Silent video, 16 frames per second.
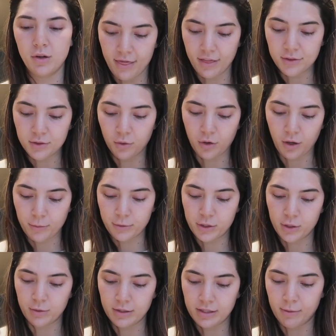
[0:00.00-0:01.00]
And then door number
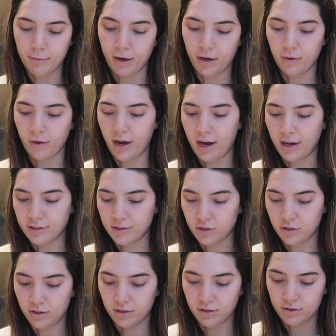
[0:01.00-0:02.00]
2 is the
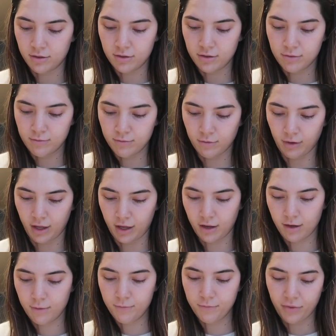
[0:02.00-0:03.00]
biohazard, like
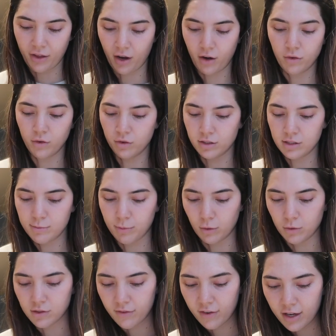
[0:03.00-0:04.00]
how you
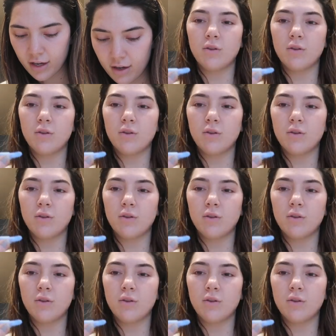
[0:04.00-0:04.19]
dispose of it.